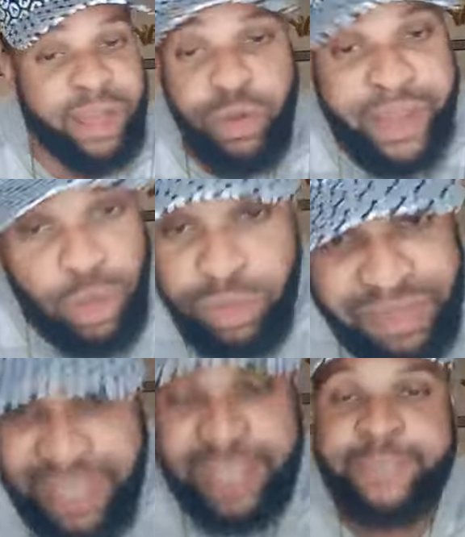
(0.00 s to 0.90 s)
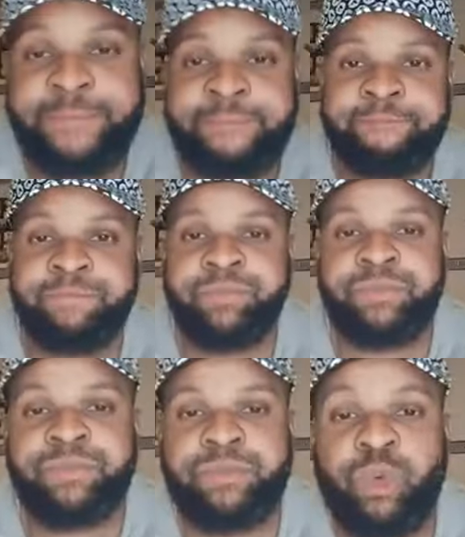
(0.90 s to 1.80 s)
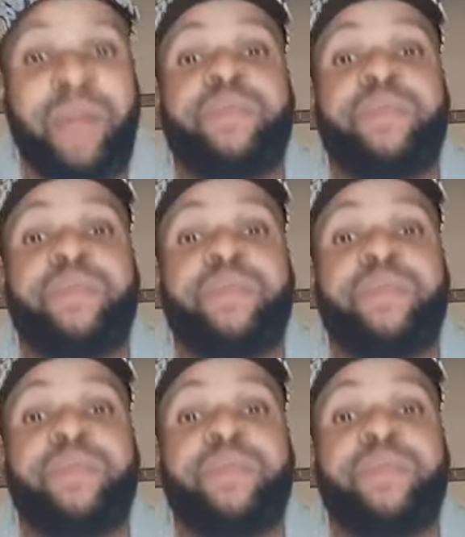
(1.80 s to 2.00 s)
the call record me again. Wa